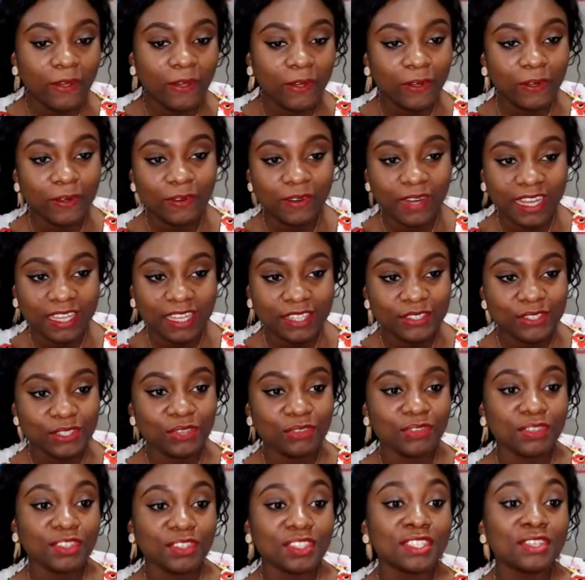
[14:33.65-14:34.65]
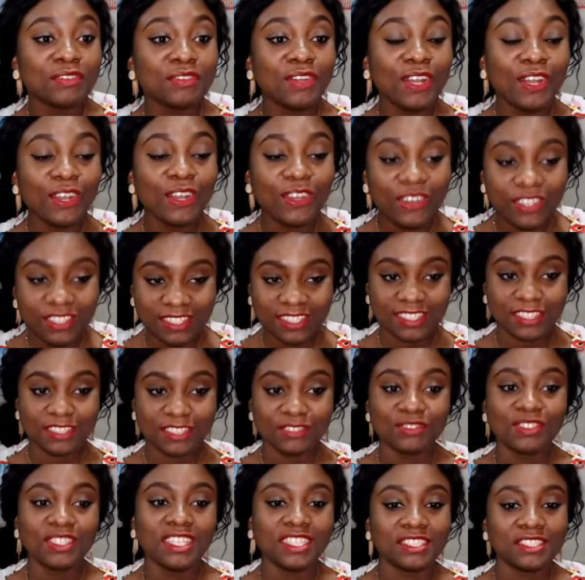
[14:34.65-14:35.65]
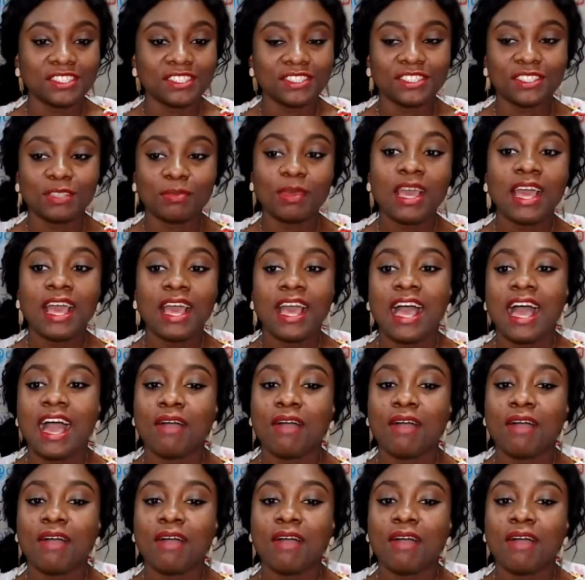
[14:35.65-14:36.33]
All right. So if you're in a long distance relationship,